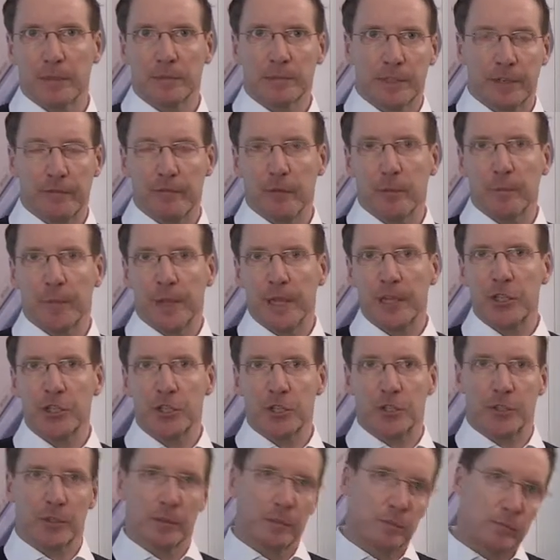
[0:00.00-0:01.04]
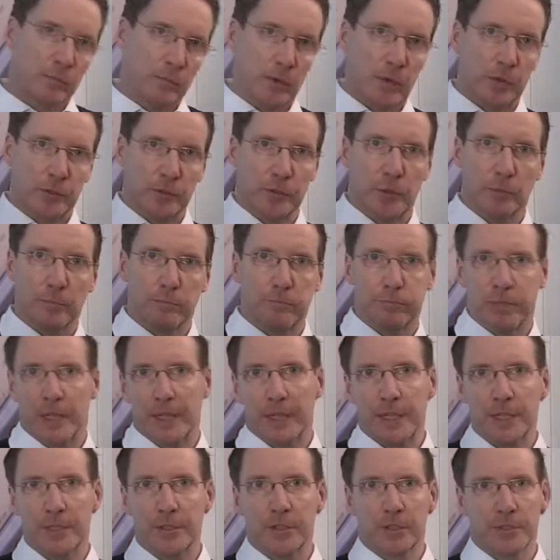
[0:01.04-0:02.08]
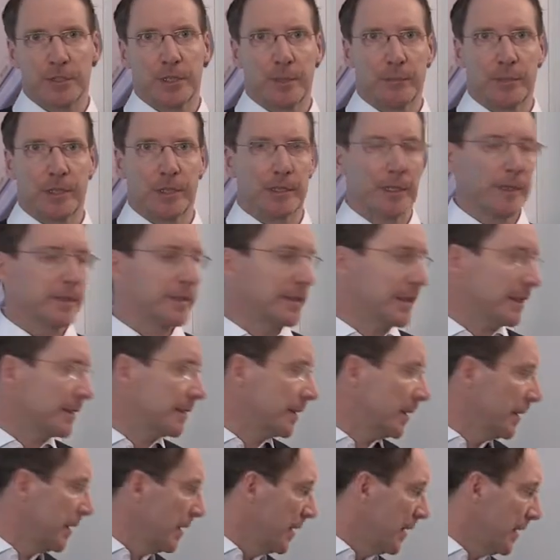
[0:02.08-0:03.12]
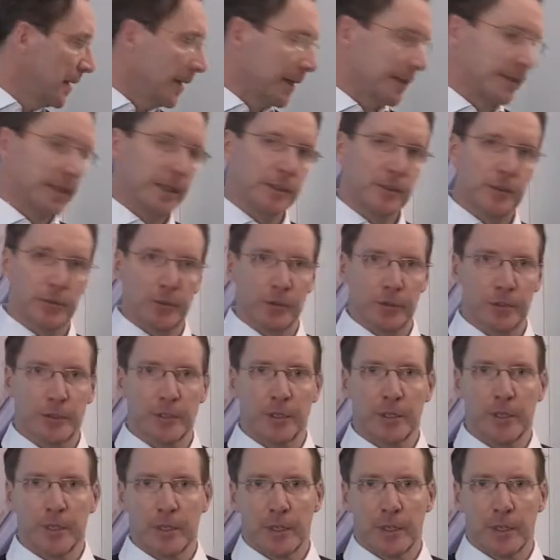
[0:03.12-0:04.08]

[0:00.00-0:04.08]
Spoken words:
deformation on your blades or something like that, and that could